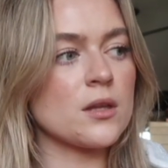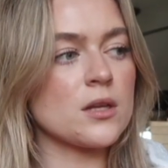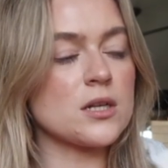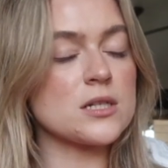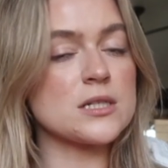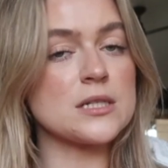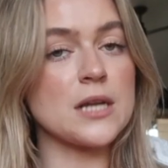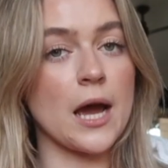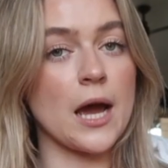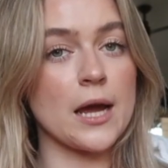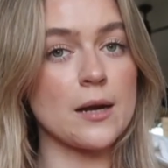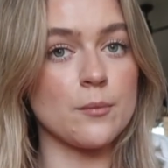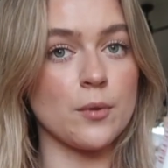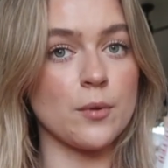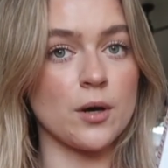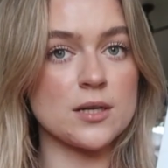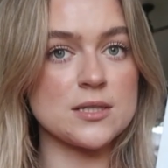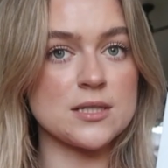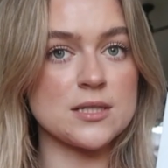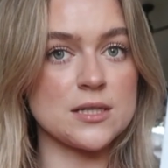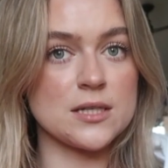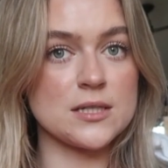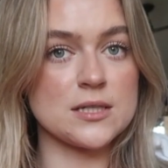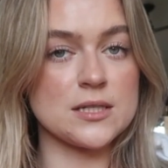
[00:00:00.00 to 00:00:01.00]
There's 9
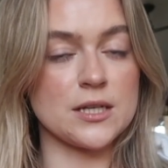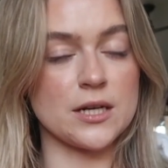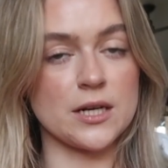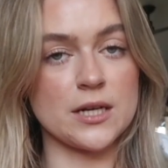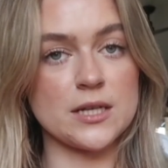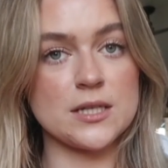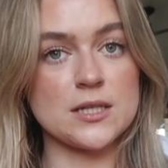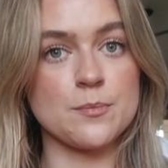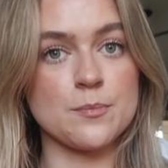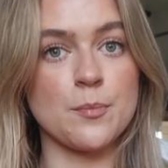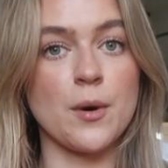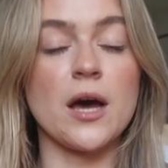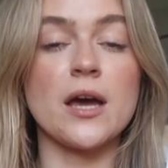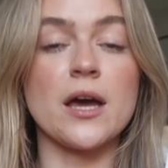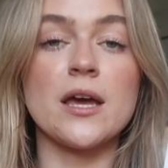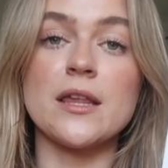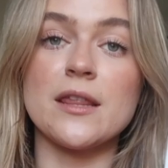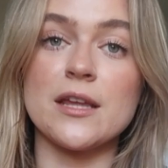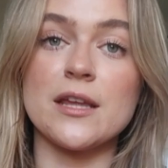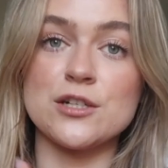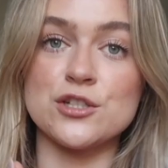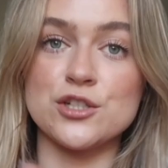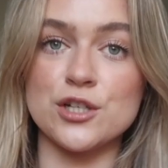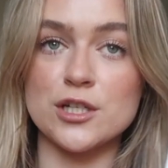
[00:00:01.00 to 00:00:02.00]
books in this series, but
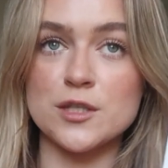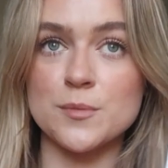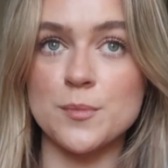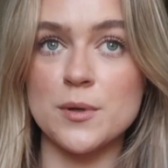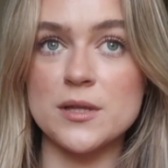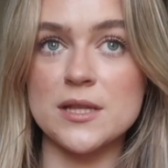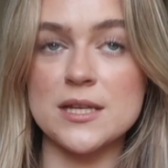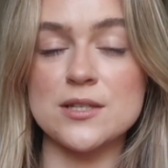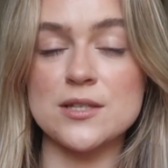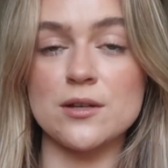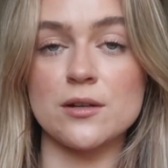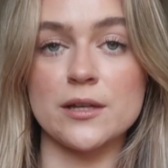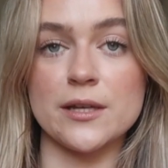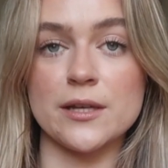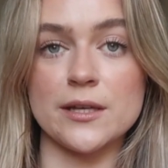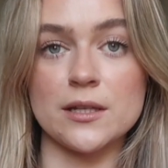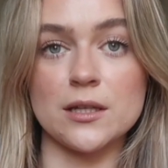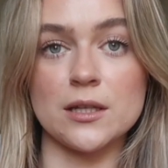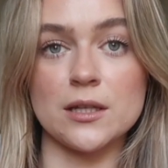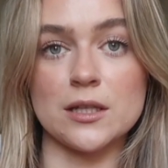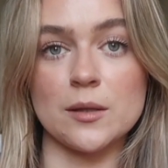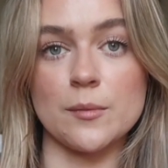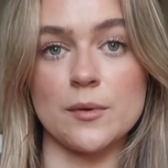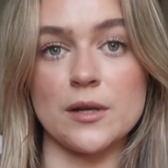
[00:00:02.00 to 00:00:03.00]
they just put this on
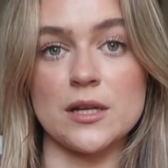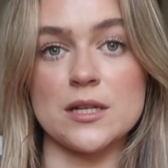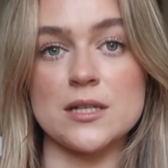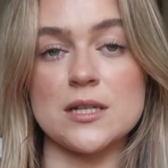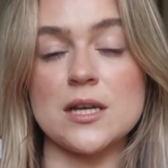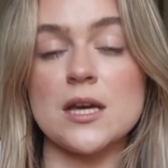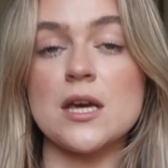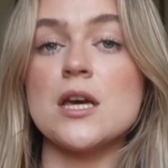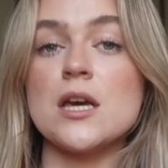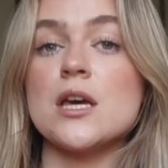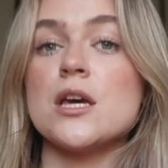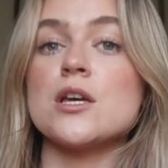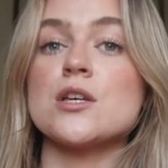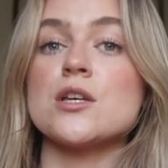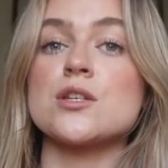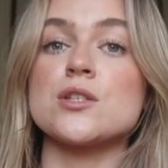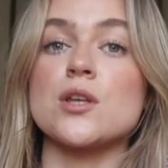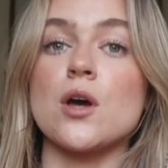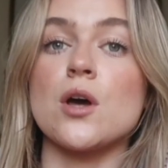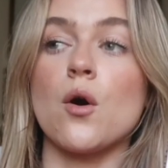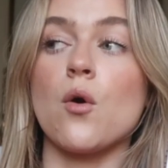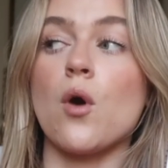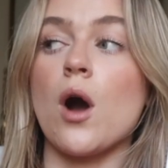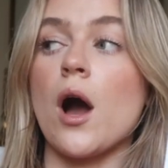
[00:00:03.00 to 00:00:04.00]
Kindle Unlimited,
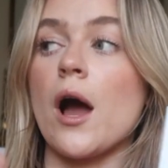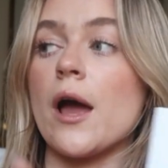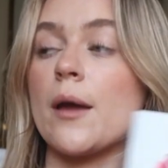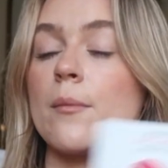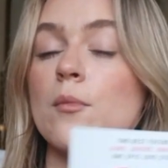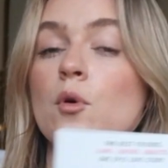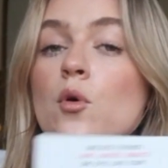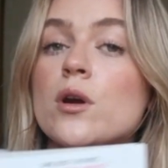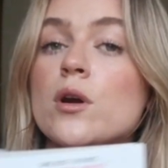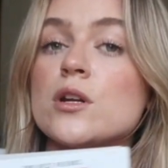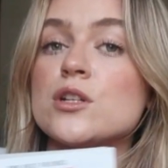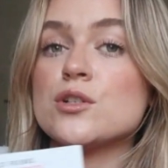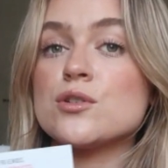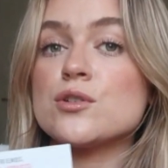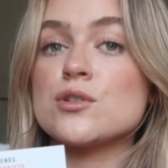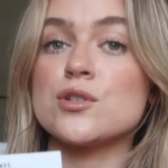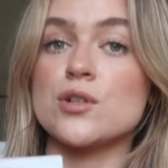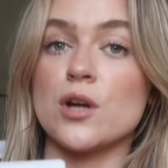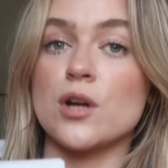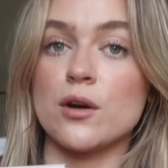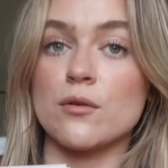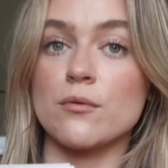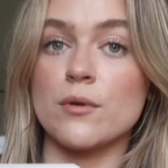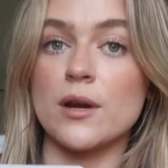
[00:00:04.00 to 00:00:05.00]
so I'm going to
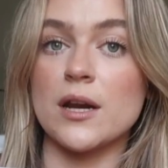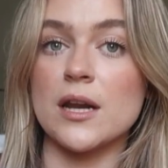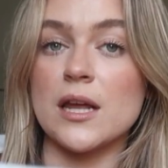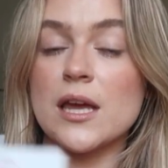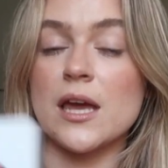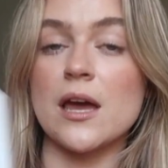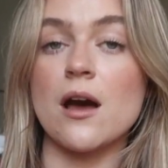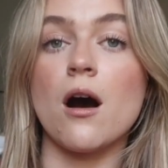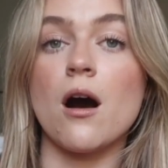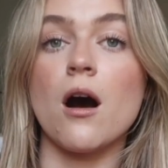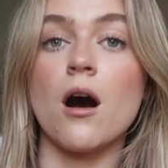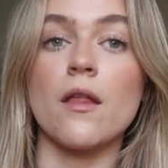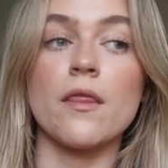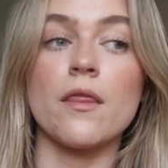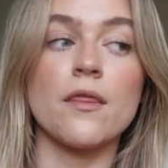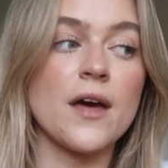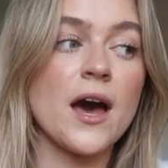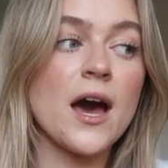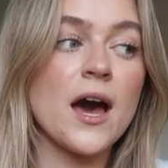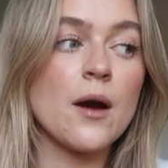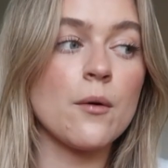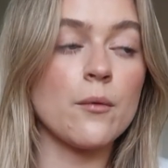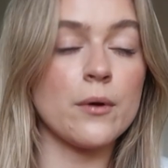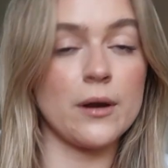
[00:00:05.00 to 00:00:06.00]
start reading it on
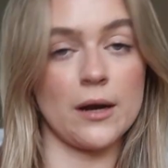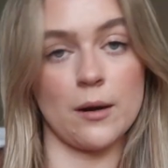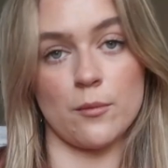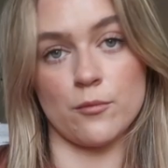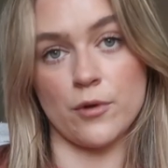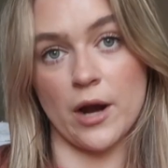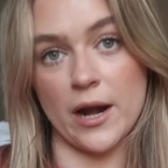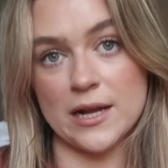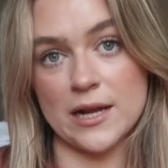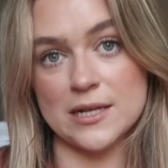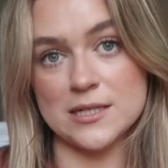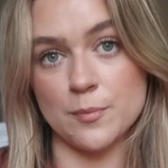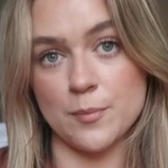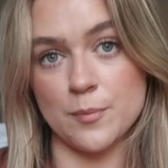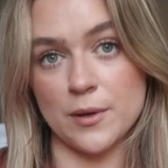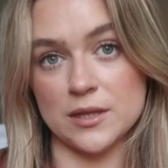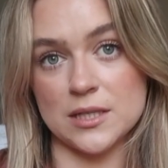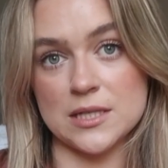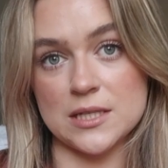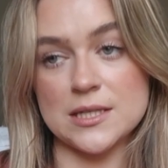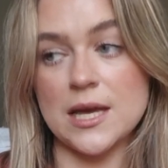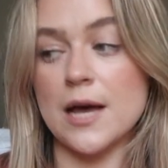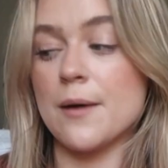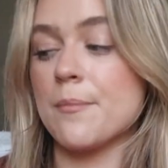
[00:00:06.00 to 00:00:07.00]
that when I'm ready to pick
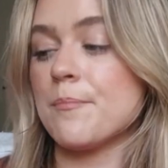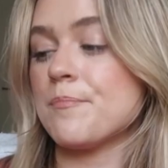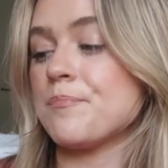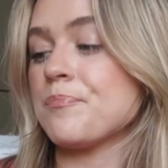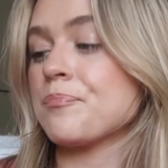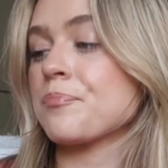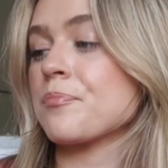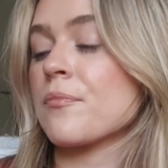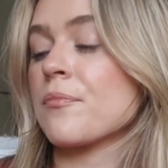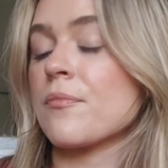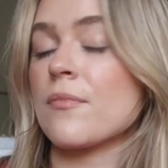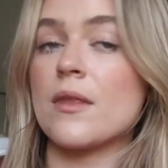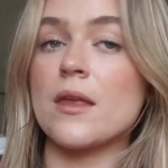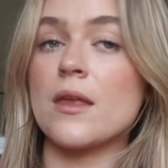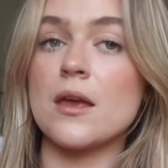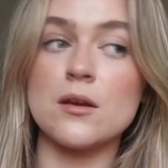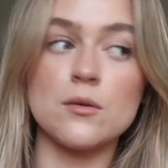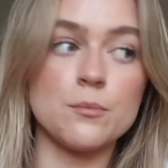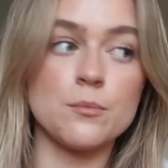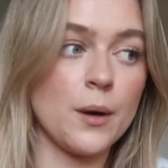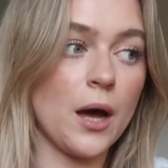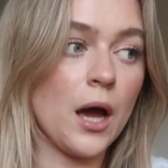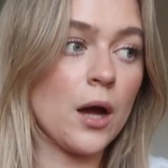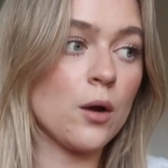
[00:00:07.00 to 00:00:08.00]
this up.
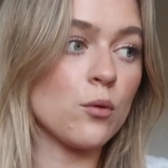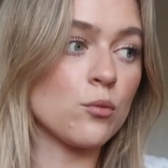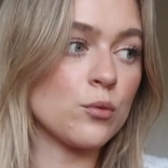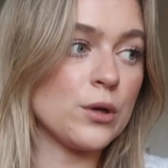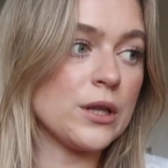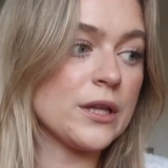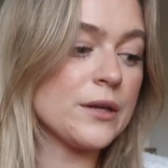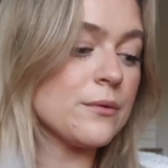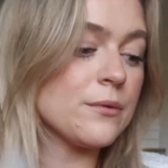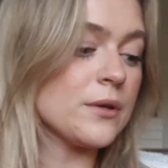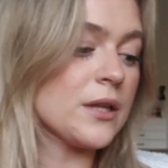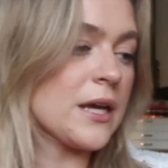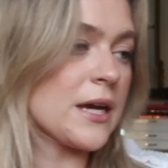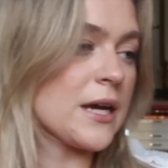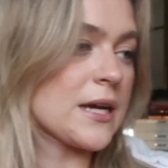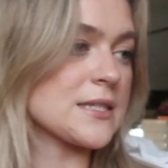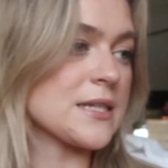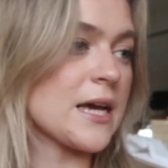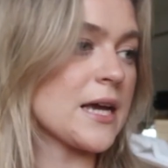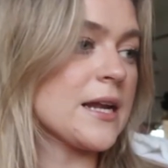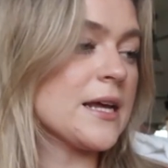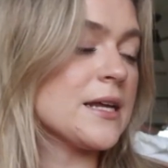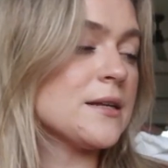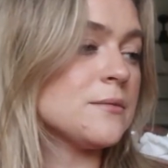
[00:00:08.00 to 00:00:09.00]
But really, really
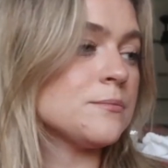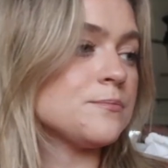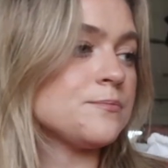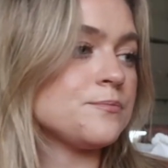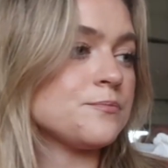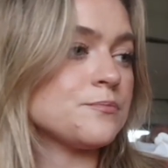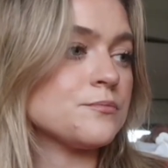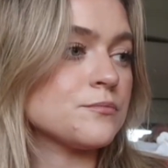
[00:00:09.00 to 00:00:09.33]
excited.